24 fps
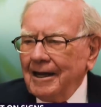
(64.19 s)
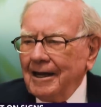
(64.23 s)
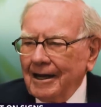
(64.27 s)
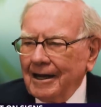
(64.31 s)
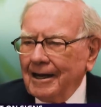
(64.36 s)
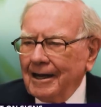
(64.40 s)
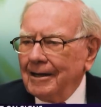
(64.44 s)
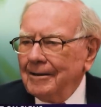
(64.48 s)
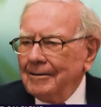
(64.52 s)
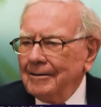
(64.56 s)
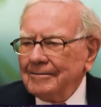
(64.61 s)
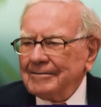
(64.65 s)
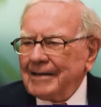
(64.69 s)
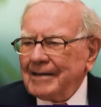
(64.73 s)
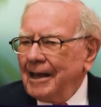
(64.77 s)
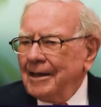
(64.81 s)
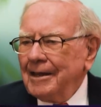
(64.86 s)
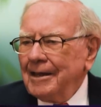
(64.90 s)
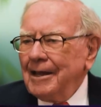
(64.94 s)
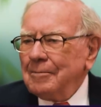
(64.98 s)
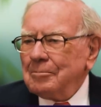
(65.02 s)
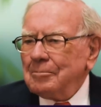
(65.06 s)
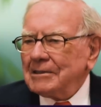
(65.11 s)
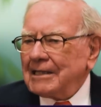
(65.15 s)
But
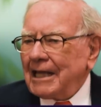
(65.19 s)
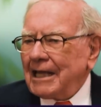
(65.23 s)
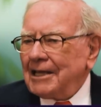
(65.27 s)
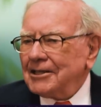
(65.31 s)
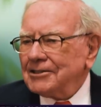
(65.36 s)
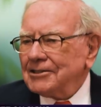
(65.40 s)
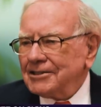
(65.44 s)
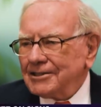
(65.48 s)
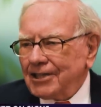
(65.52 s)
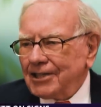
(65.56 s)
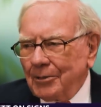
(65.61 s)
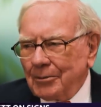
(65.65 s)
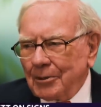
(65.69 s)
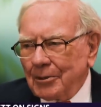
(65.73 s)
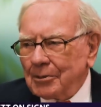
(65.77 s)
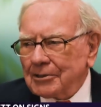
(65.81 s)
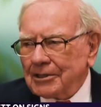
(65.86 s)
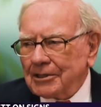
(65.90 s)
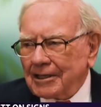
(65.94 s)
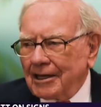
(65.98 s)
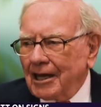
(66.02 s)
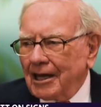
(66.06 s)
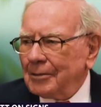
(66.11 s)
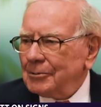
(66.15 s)
that doesn't tell me
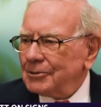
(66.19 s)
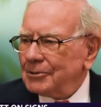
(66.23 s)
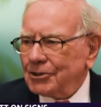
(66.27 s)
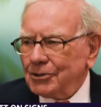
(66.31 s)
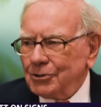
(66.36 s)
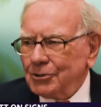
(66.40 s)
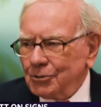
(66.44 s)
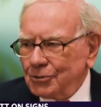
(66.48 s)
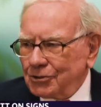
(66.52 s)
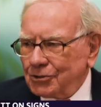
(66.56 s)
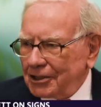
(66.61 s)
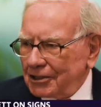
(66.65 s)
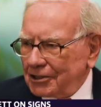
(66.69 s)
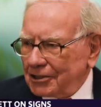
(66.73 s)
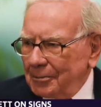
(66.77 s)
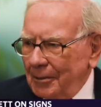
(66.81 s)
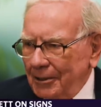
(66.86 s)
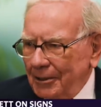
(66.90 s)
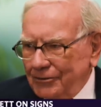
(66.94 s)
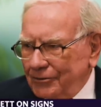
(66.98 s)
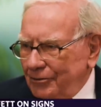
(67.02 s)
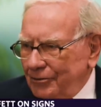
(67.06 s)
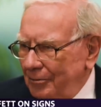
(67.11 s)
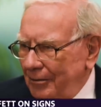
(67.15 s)
what the economy is going to do 6
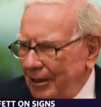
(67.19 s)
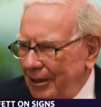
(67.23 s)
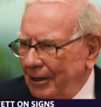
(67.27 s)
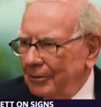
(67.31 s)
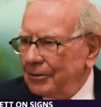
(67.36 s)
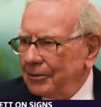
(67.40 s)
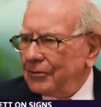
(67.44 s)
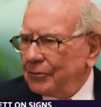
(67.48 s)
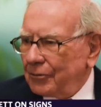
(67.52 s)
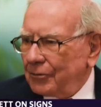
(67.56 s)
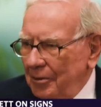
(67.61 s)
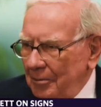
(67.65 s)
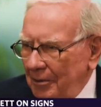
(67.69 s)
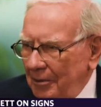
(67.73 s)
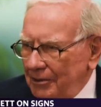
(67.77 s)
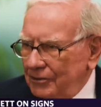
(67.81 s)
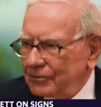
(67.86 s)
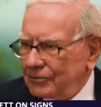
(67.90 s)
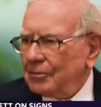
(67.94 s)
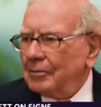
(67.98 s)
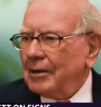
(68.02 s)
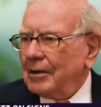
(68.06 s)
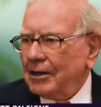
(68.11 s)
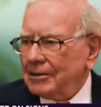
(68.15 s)
months from now or 3
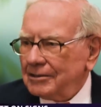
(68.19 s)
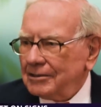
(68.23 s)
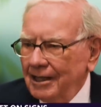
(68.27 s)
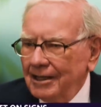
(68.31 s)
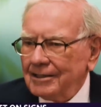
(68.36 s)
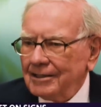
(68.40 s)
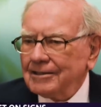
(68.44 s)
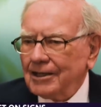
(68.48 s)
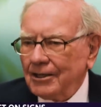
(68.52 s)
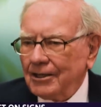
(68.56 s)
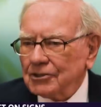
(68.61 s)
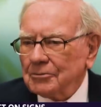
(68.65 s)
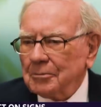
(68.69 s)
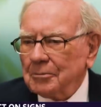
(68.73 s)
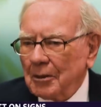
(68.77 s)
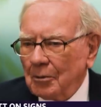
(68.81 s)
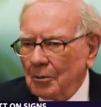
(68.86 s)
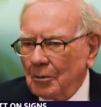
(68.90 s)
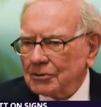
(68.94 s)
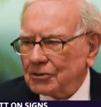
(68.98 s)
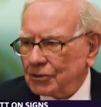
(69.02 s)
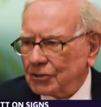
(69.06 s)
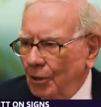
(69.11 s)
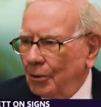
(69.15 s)
months from now. It tells me
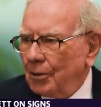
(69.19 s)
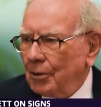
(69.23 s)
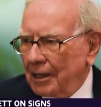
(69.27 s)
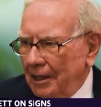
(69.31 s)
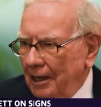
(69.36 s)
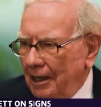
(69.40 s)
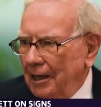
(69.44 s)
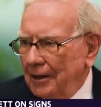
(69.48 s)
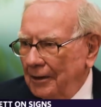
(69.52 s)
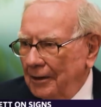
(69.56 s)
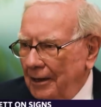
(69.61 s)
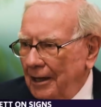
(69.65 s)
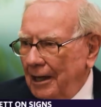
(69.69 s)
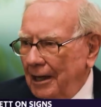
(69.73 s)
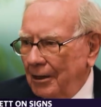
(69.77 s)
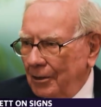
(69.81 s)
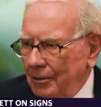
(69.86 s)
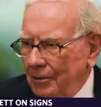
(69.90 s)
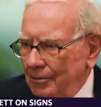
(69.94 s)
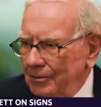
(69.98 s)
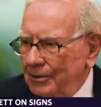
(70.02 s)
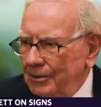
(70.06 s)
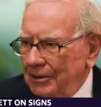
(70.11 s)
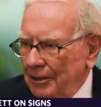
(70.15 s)
what's going on
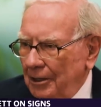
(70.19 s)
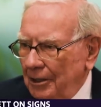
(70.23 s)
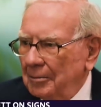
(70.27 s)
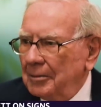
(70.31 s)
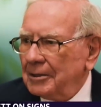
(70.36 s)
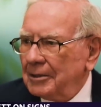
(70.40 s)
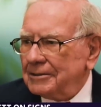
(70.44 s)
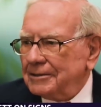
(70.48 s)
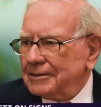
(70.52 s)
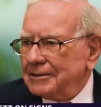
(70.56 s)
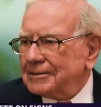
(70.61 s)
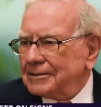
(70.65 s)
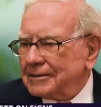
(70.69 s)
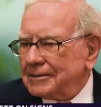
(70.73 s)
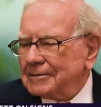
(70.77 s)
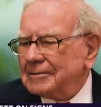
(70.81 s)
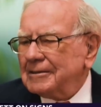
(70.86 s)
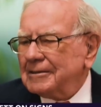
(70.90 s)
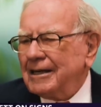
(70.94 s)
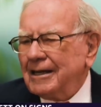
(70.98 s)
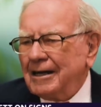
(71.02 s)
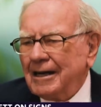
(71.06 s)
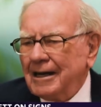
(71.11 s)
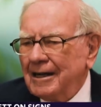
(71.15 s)
now with our
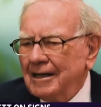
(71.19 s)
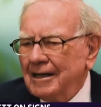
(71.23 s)
businesses.